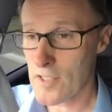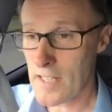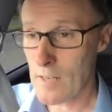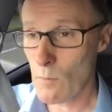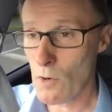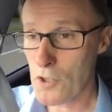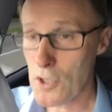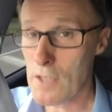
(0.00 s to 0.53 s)
Now
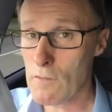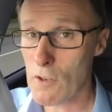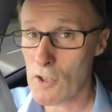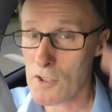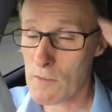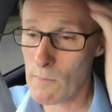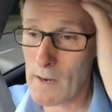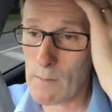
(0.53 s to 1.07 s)
what you've got
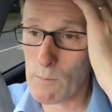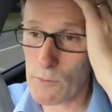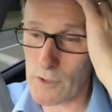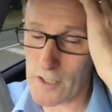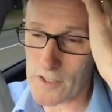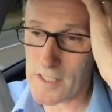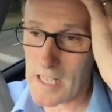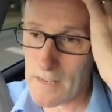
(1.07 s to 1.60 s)
to remember
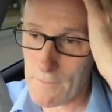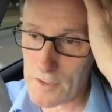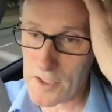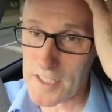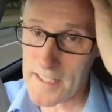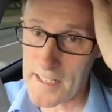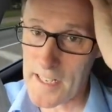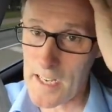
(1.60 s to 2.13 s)
is, if there's
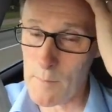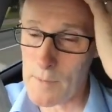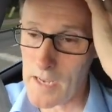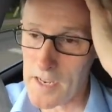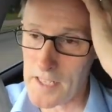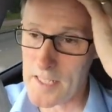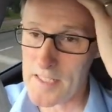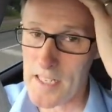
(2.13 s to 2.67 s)
a car
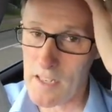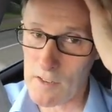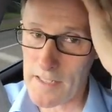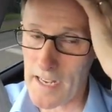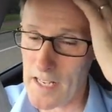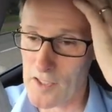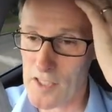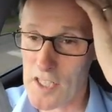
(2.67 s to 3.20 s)
behind your
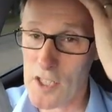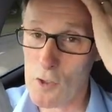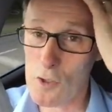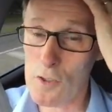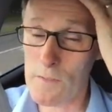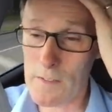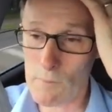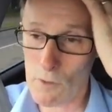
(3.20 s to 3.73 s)
tailgate and you do
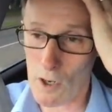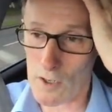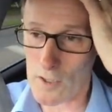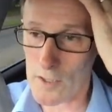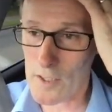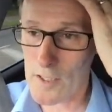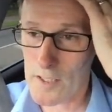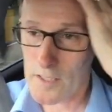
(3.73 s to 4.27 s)
nothing
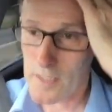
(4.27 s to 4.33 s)
wrong,